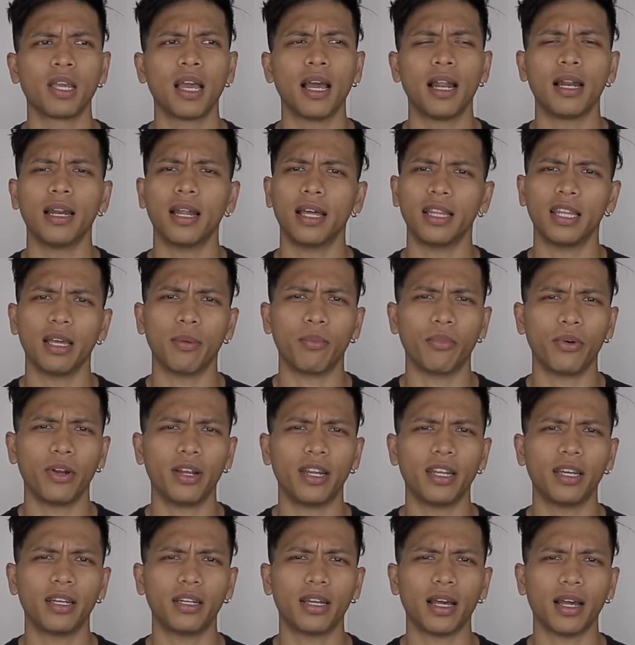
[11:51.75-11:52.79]
let them read
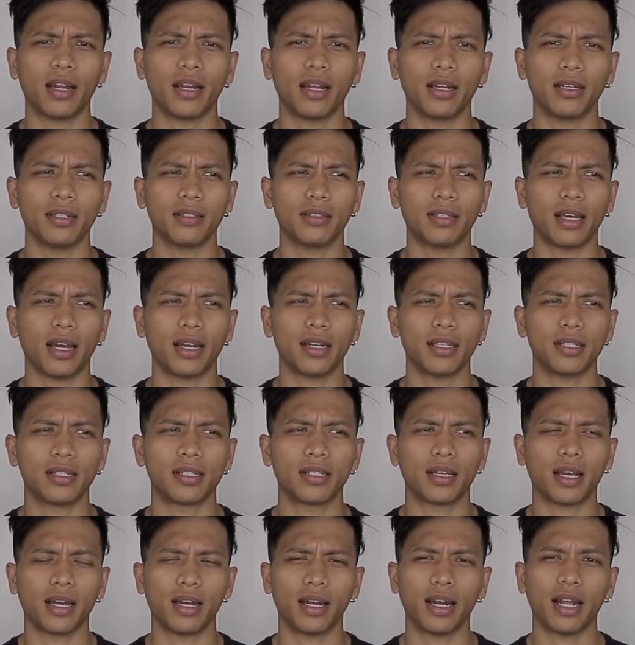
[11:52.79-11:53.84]
it, and then that is
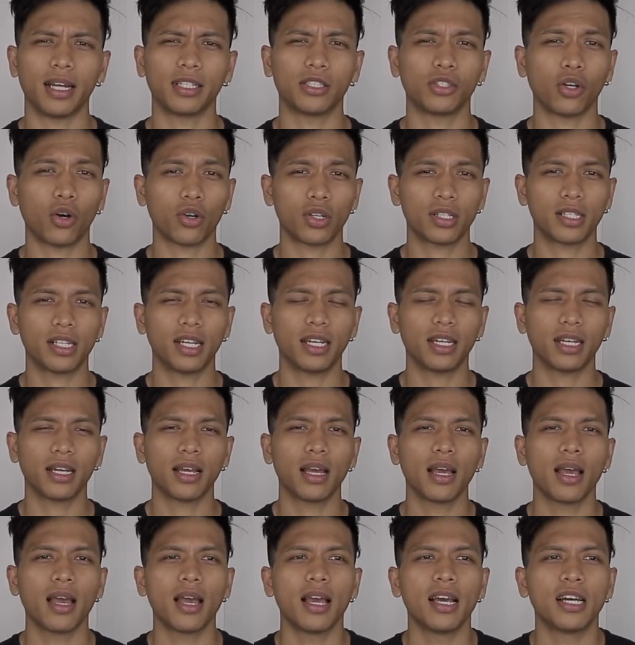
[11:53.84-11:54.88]
kind of like toxic.
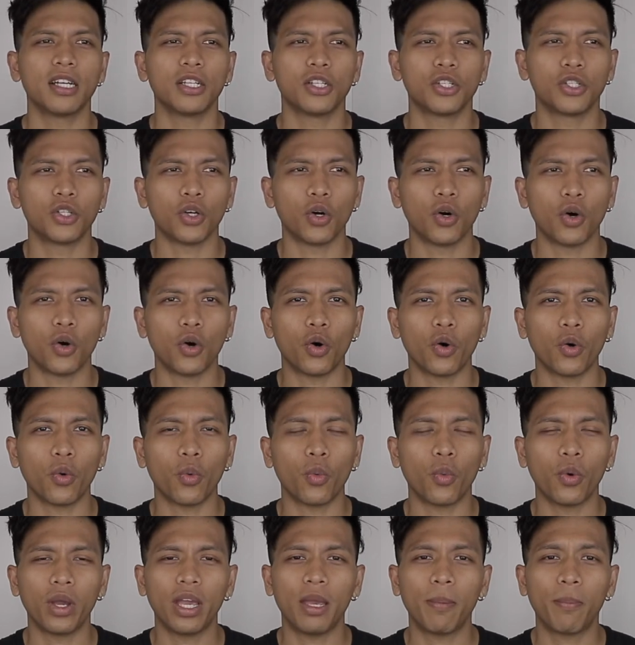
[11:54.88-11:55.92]
So
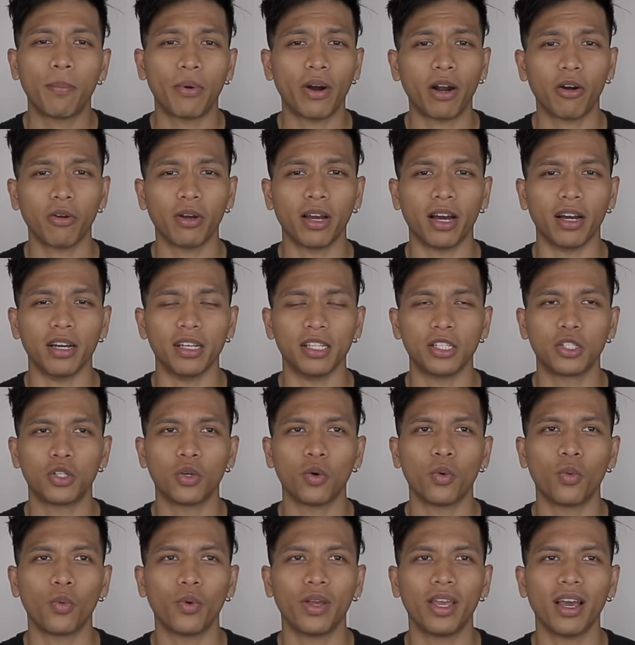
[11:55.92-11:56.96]
we proud, guys. So
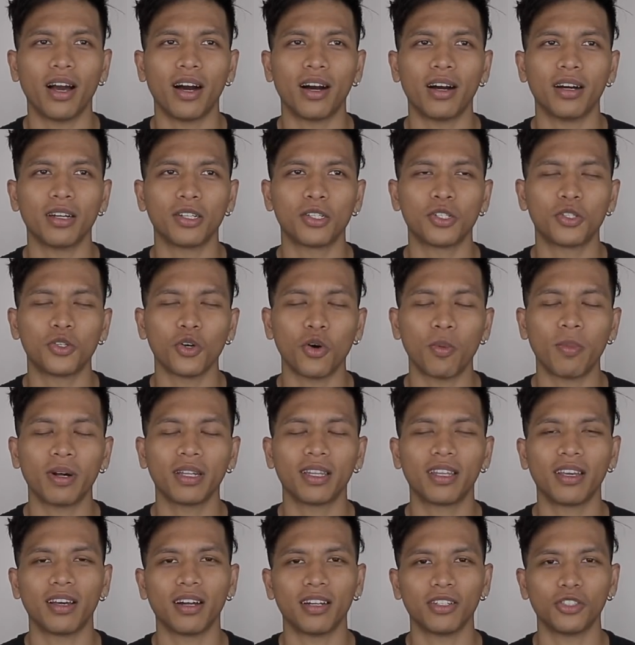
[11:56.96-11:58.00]
we are so
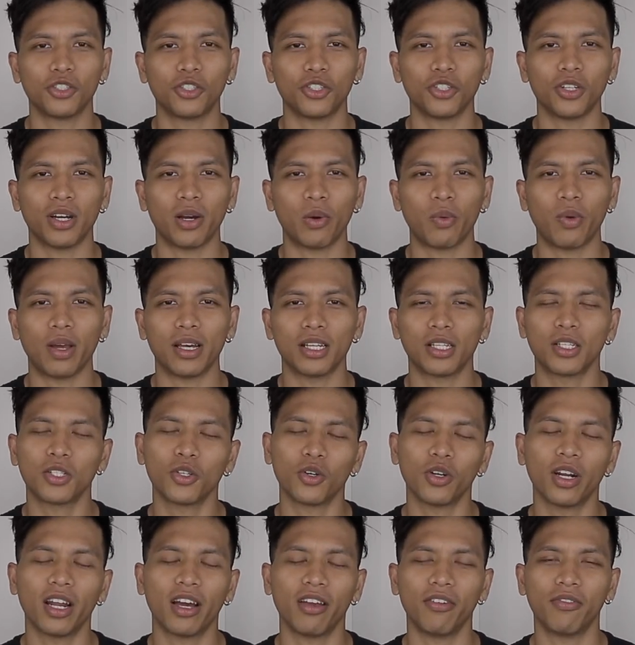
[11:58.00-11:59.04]
multicultural and we are
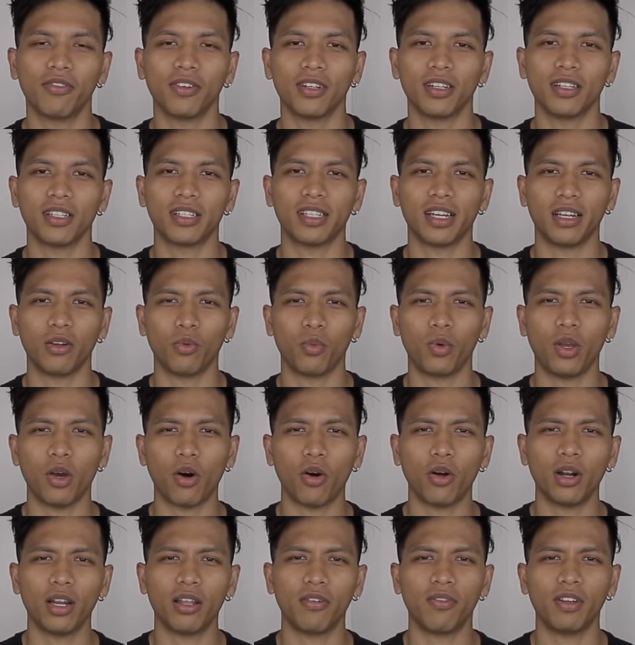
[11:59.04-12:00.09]
so diverse, and we
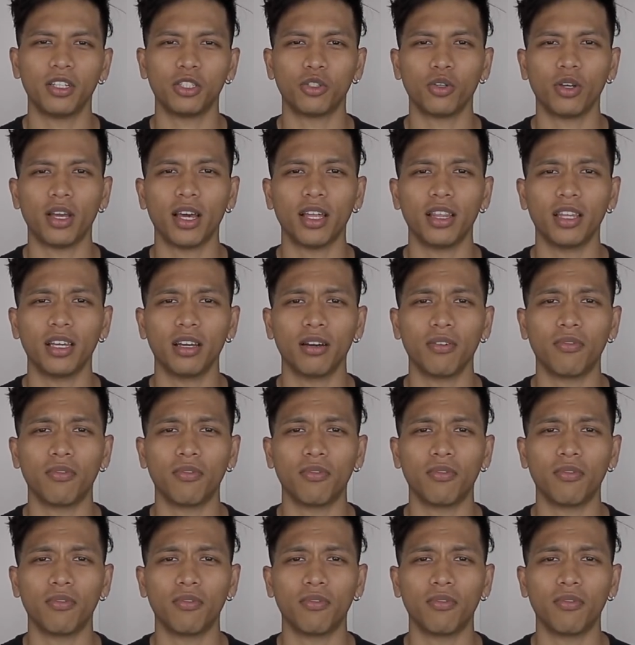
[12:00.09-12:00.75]
all living together